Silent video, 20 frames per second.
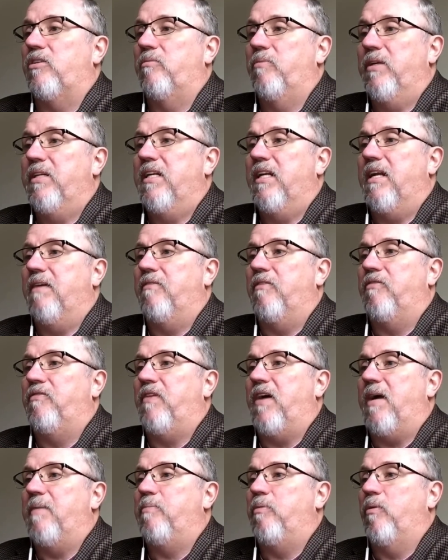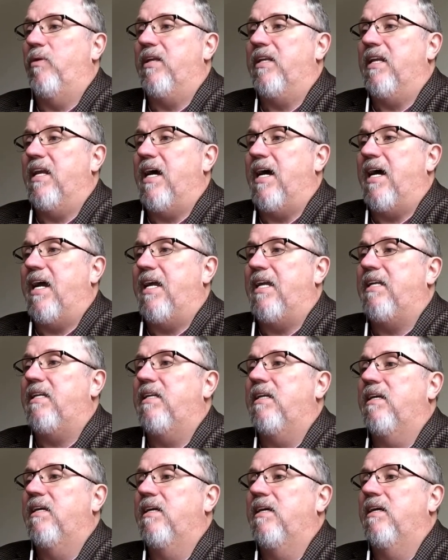We did have a five point nine
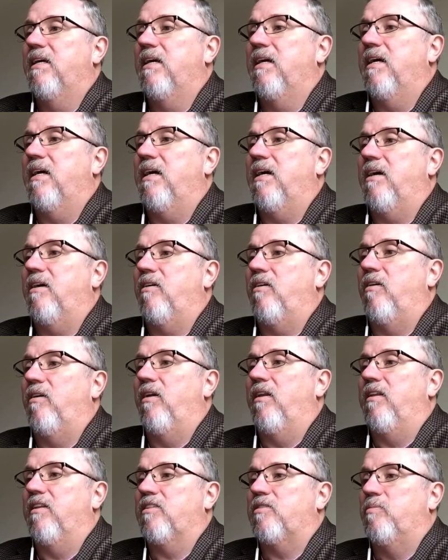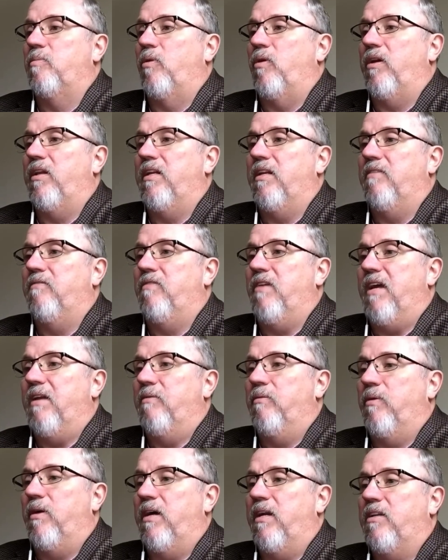uh, early this morning in
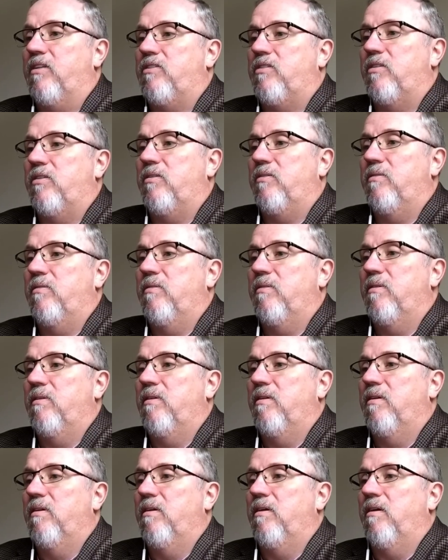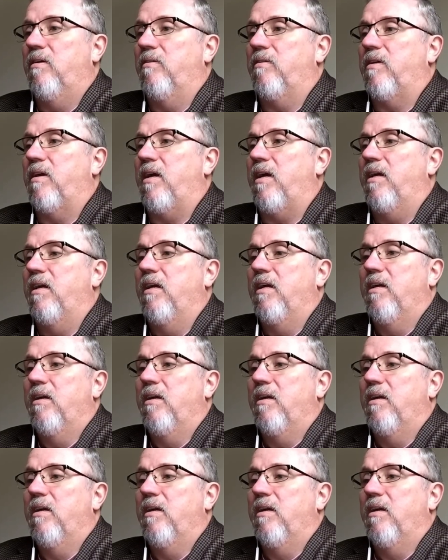Vanuatu, okay?